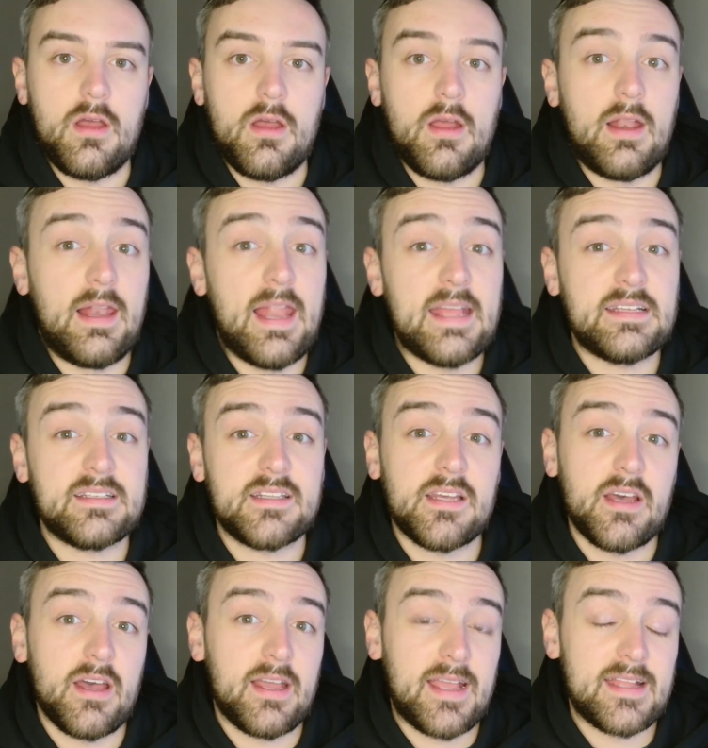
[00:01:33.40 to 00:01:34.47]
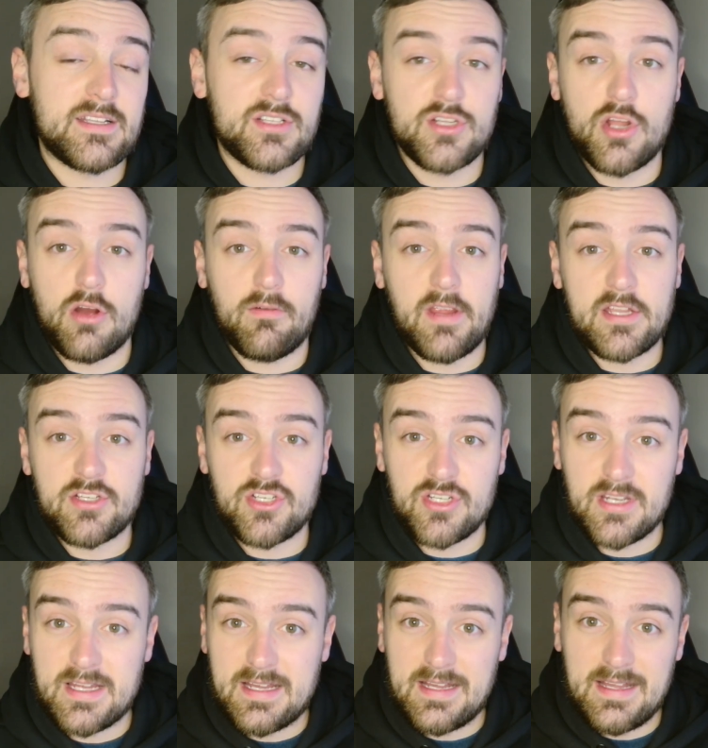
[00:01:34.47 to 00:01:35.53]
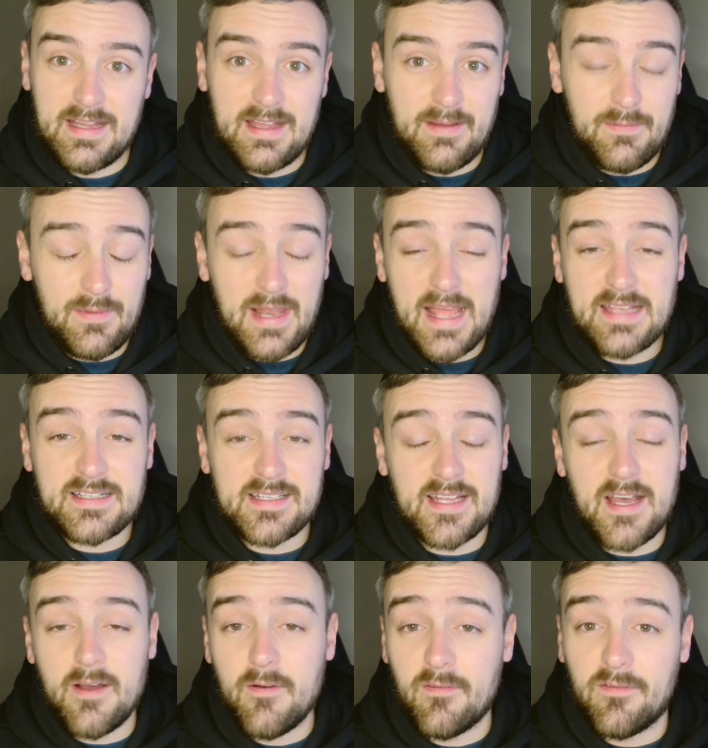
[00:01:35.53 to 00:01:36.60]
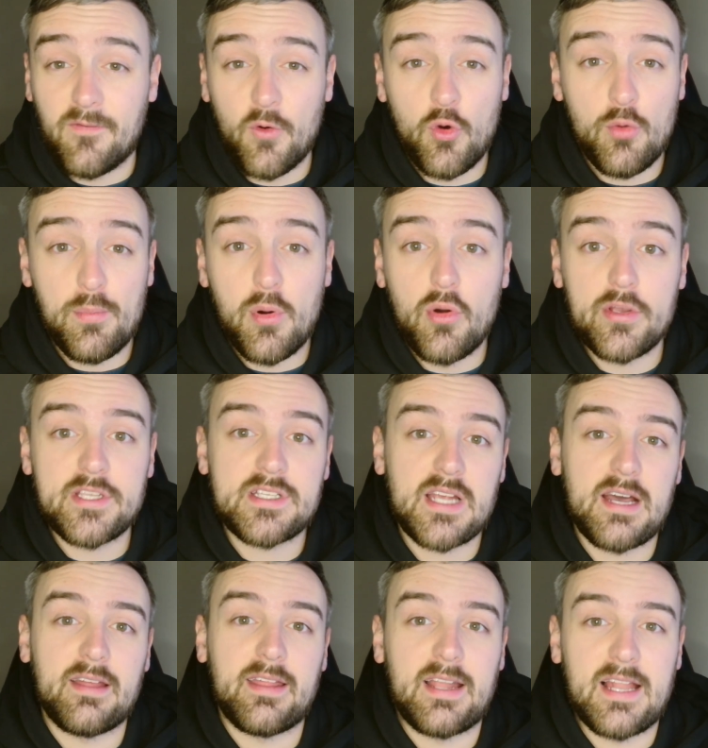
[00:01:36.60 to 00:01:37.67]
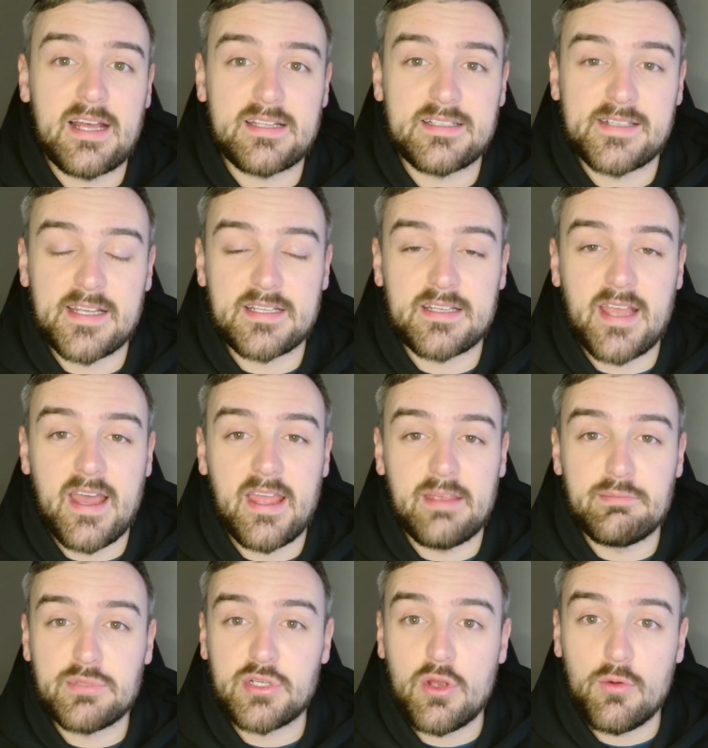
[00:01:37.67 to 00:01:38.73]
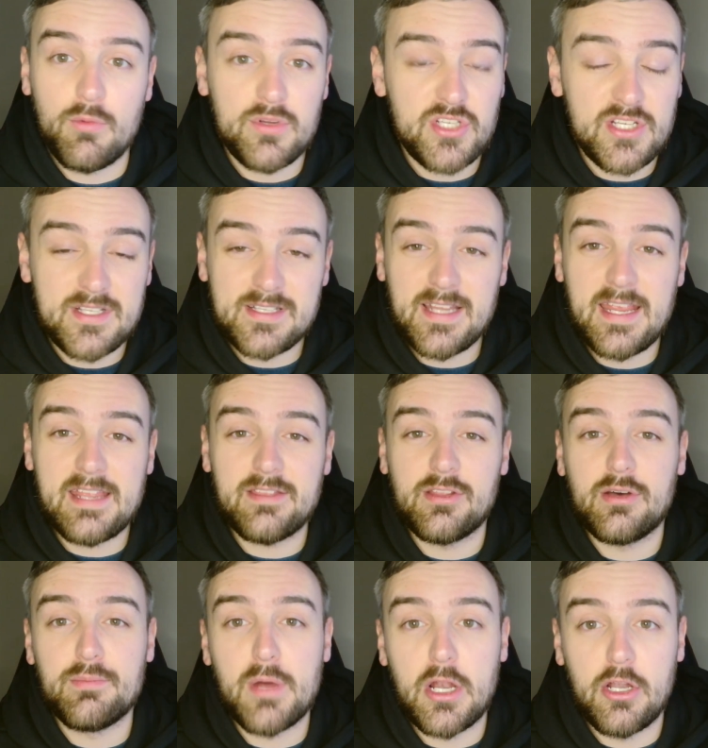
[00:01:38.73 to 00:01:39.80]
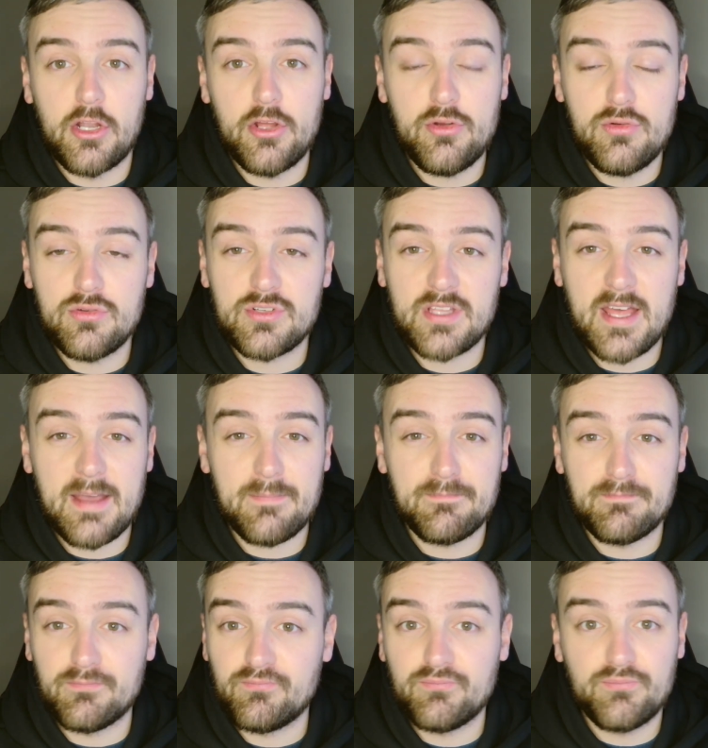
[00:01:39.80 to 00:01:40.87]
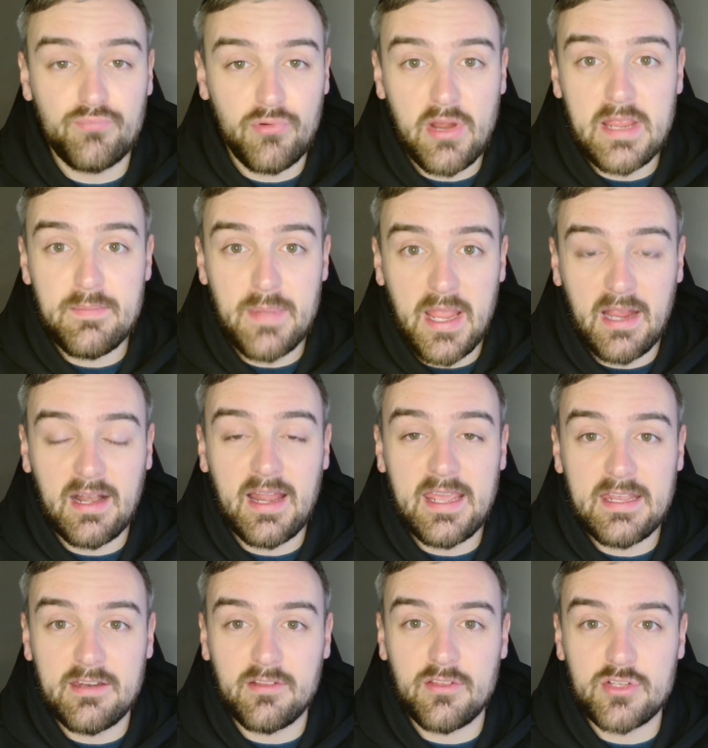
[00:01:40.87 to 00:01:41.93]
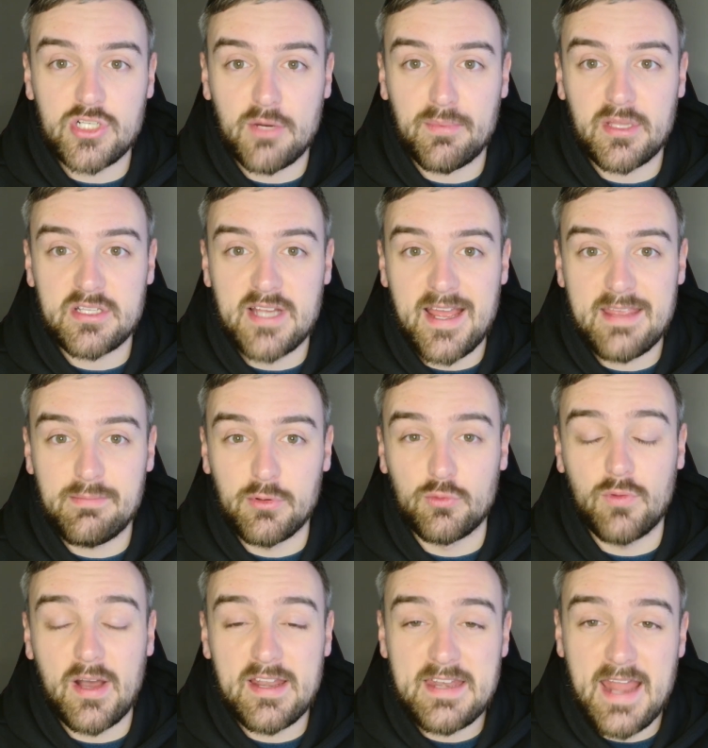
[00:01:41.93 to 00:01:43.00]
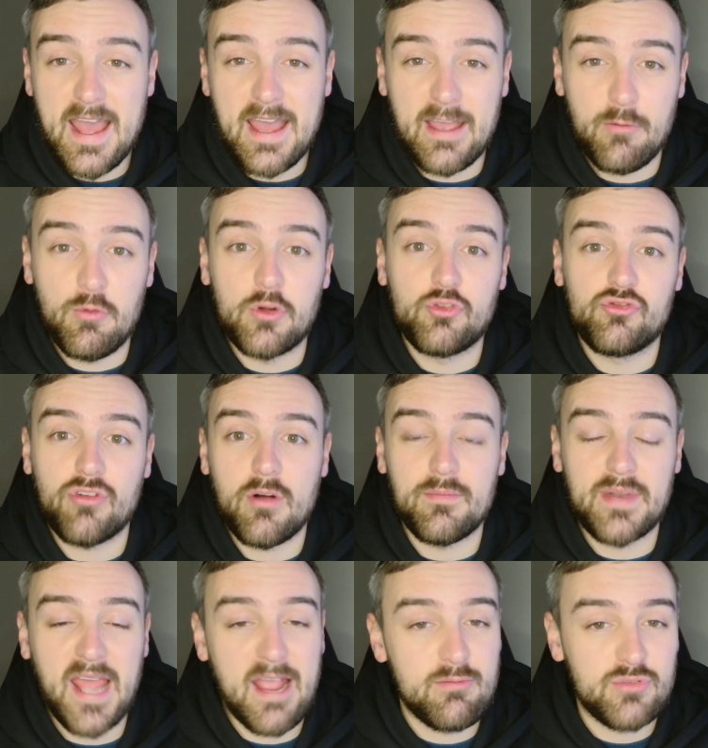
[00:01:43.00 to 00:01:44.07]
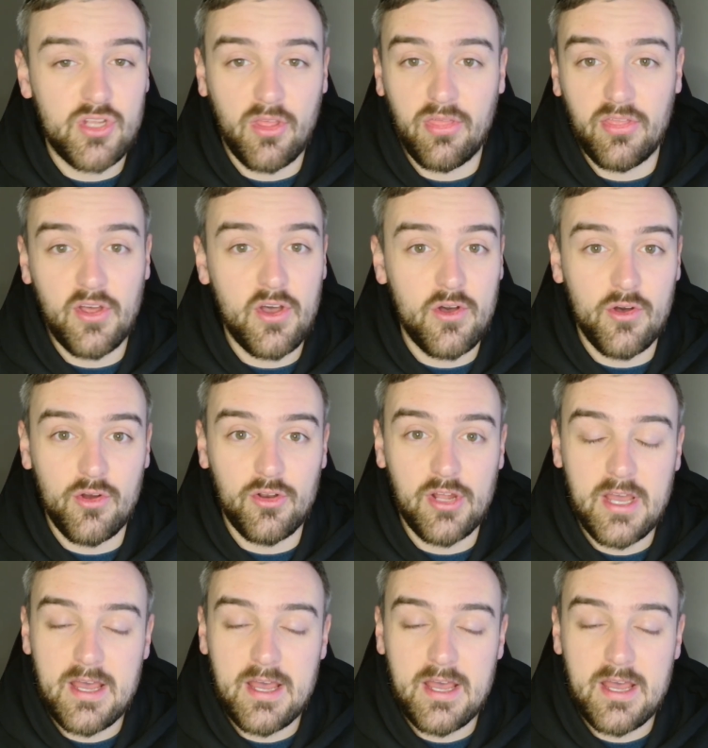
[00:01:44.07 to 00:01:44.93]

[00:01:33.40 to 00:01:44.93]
Leicester against Norwich. Leicester, 4 points out of their last 6 games, which has seen them lose their pretty big lead at the top of the table and now drop down to 3rd.